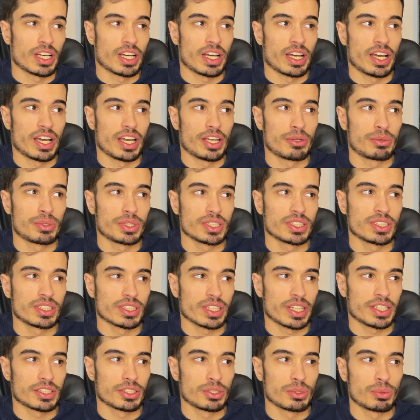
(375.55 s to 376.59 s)
I really
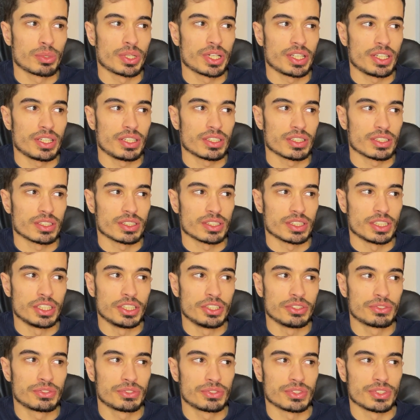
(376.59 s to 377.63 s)
like the way
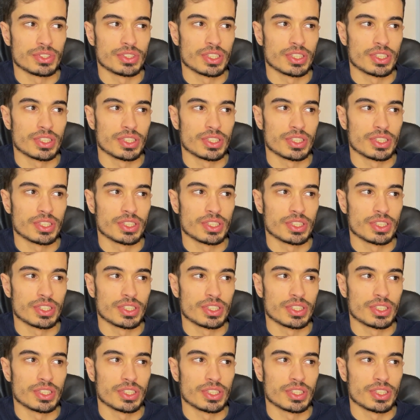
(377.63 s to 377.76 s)
Eve